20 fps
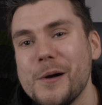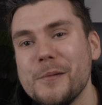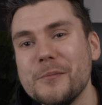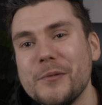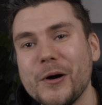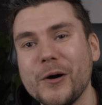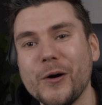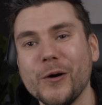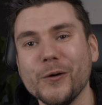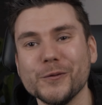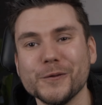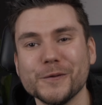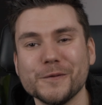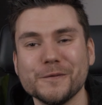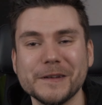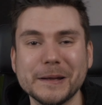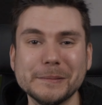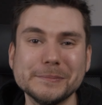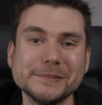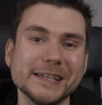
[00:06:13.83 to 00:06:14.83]
But on the
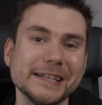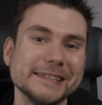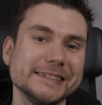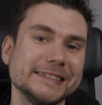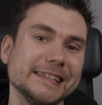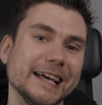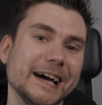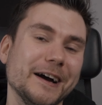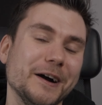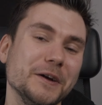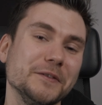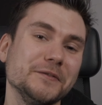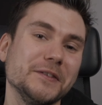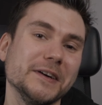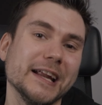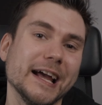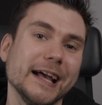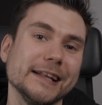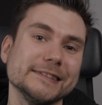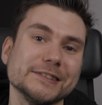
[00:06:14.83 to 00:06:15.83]
flip side to that, I
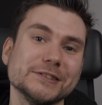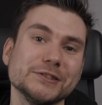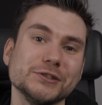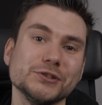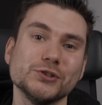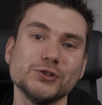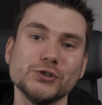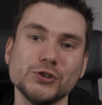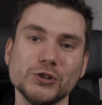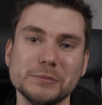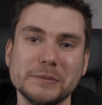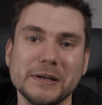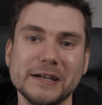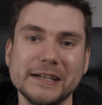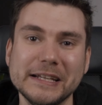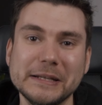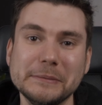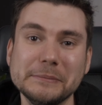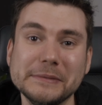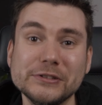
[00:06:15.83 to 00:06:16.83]
find as a consumer,
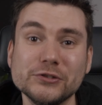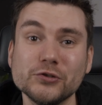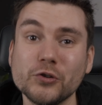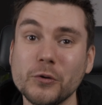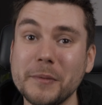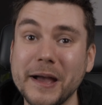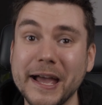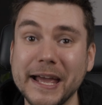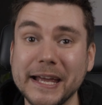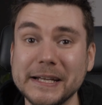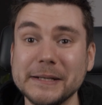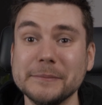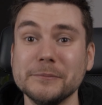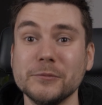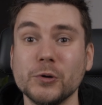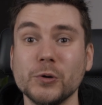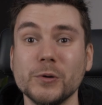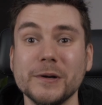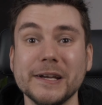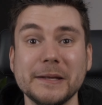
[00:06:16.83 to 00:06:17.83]
it means you're paying
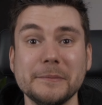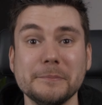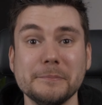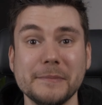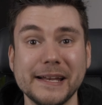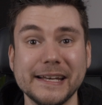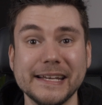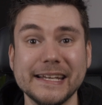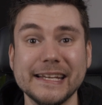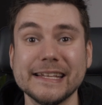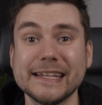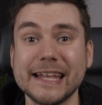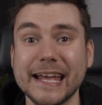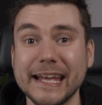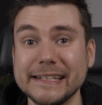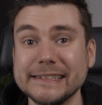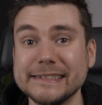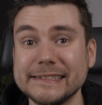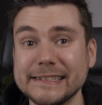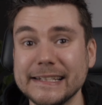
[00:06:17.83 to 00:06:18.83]
more in many
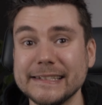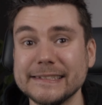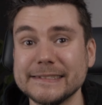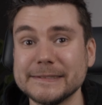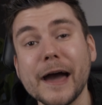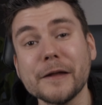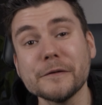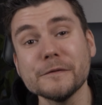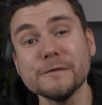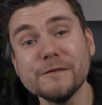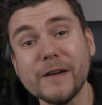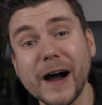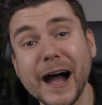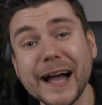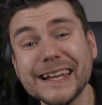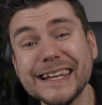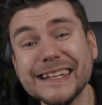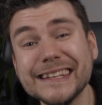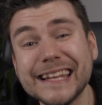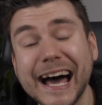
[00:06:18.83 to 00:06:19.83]
cases. And
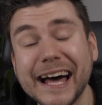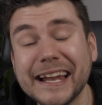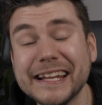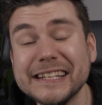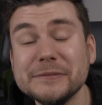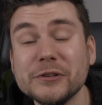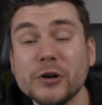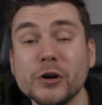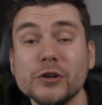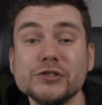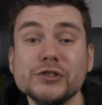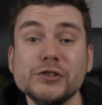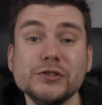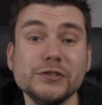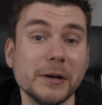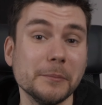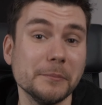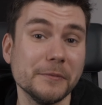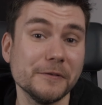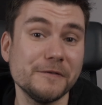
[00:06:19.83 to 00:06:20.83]
finally, that leads me on to
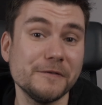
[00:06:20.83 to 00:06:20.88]
number